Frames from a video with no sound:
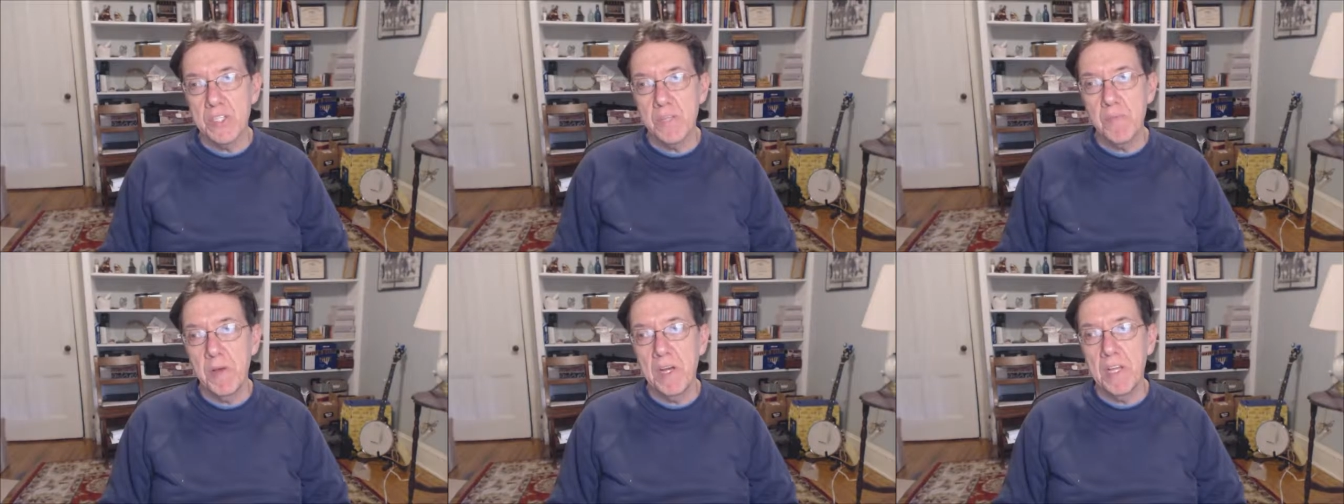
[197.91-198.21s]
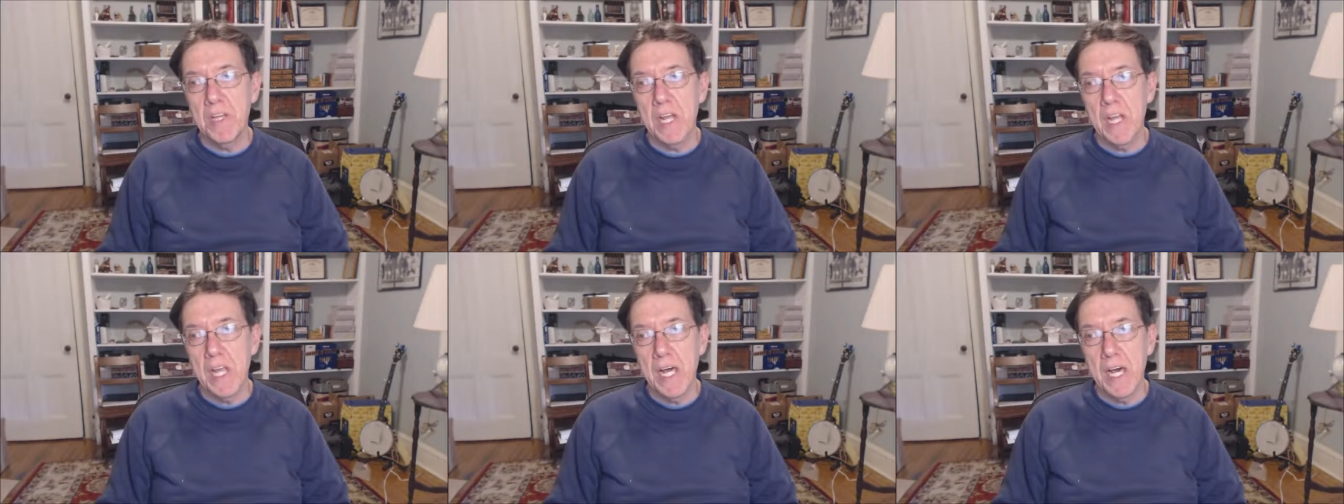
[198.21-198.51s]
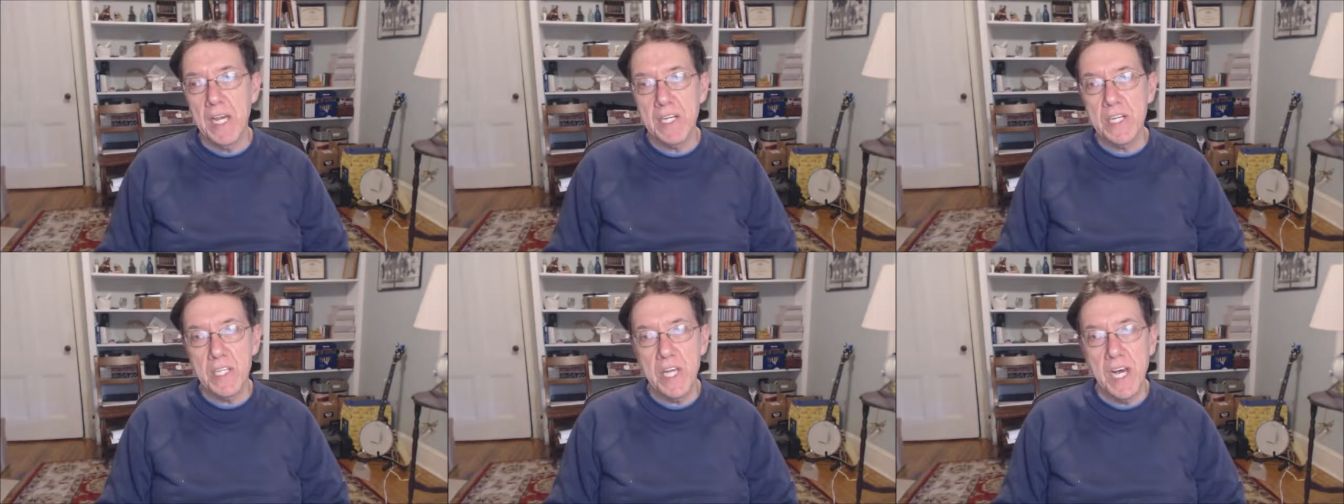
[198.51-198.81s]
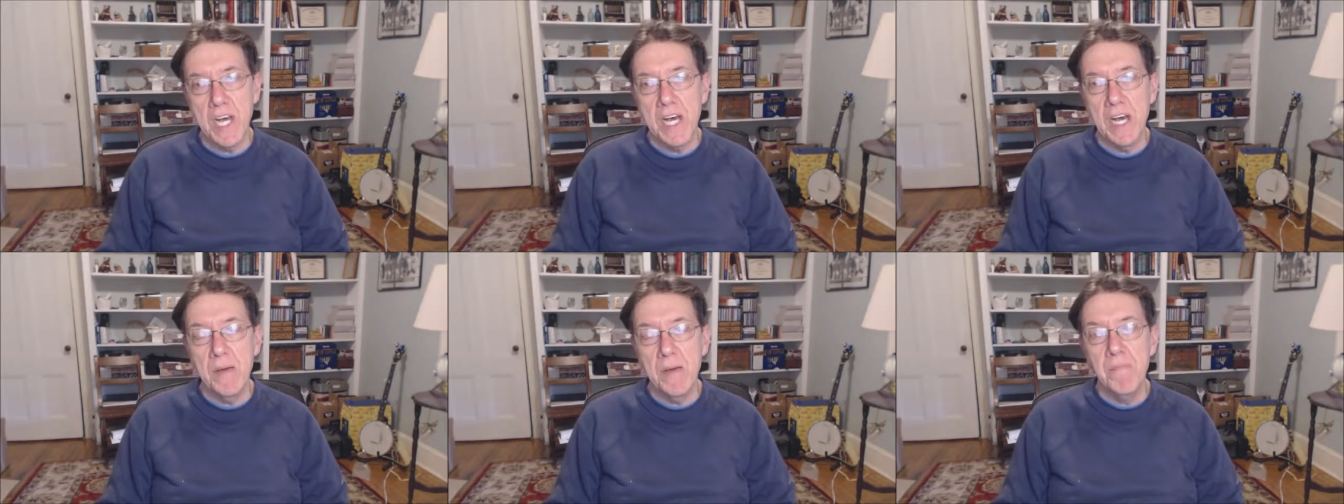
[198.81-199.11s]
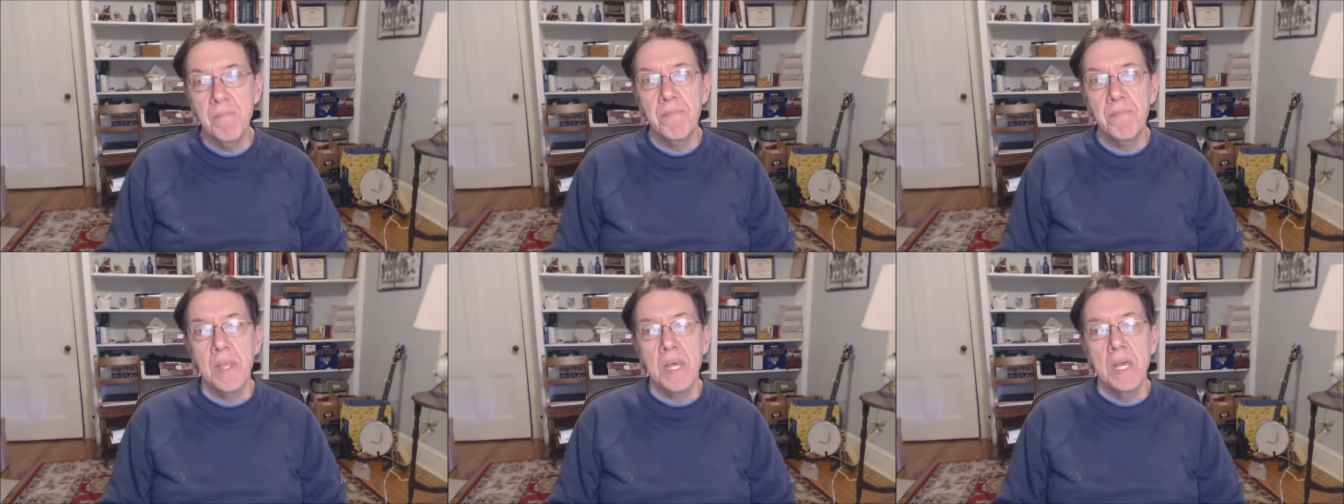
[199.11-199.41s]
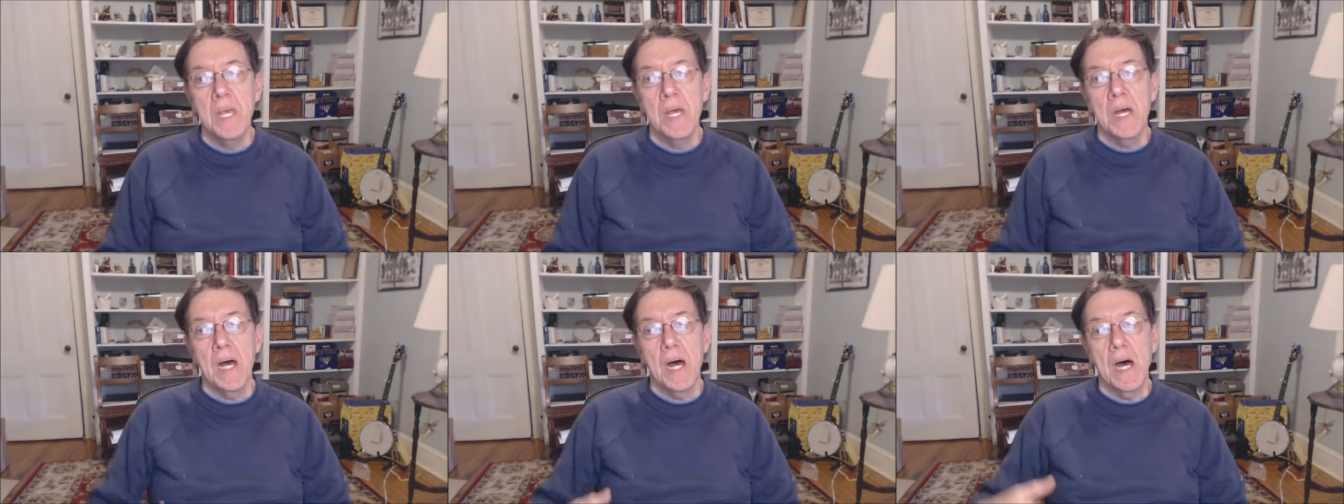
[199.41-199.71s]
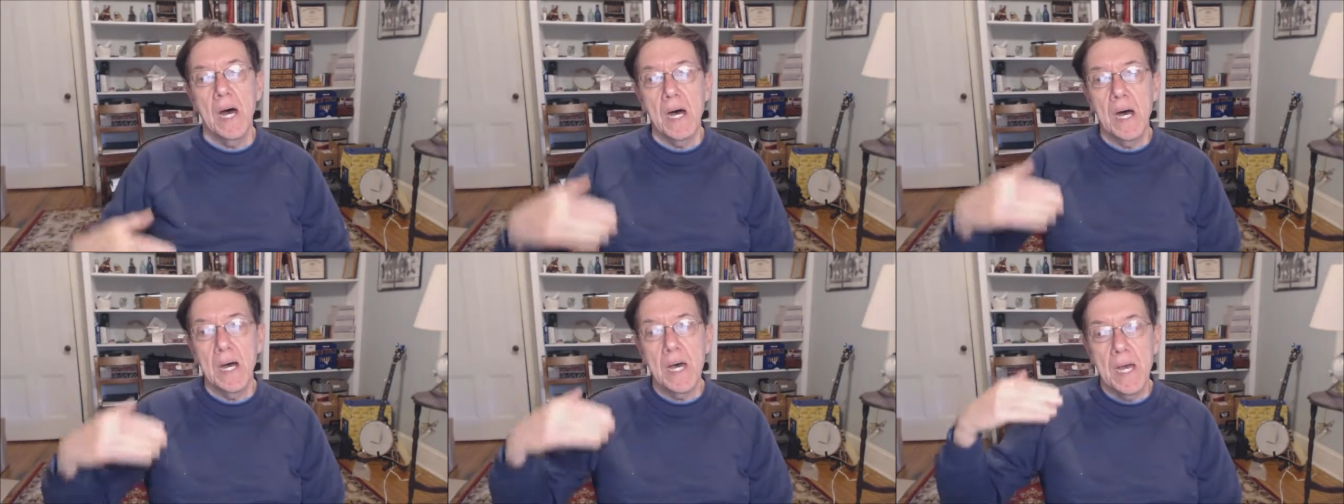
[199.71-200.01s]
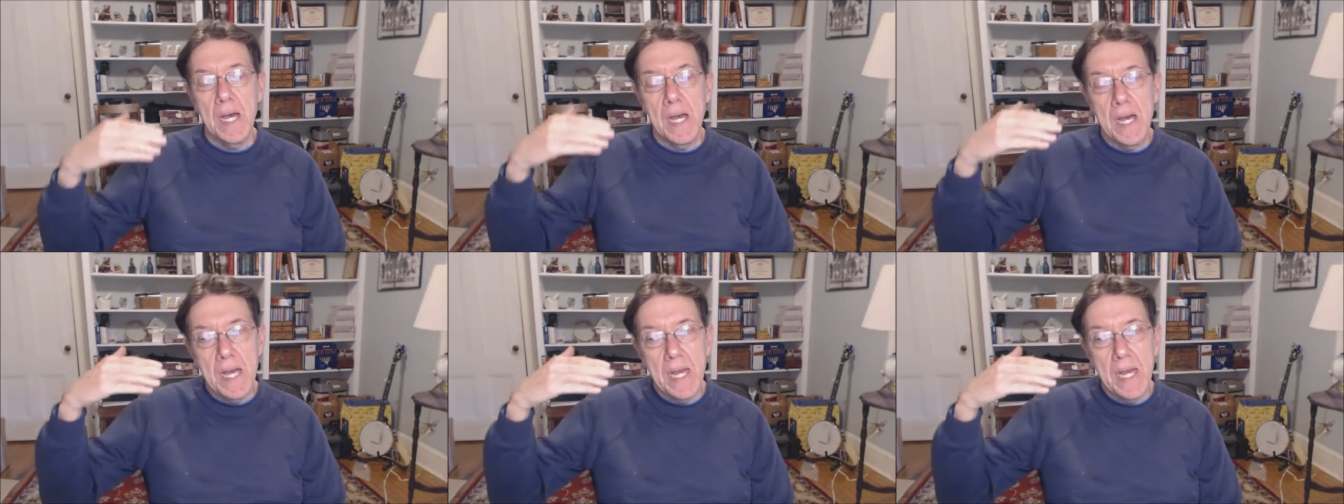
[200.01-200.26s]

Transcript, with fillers: spend a lot of time uh,